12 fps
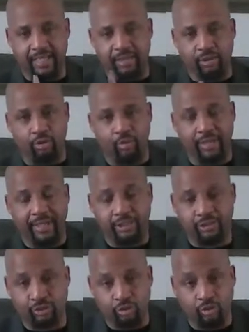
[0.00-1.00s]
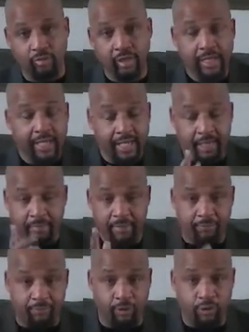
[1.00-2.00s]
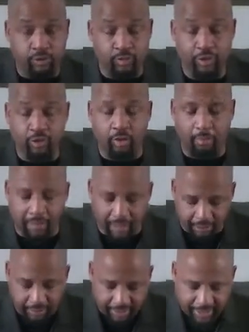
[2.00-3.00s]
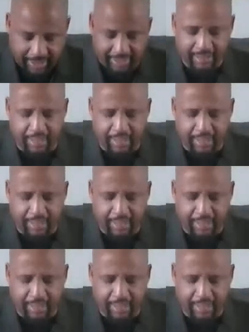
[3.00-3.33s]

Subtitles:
and knew any truth, he'll be the first one you will bow your head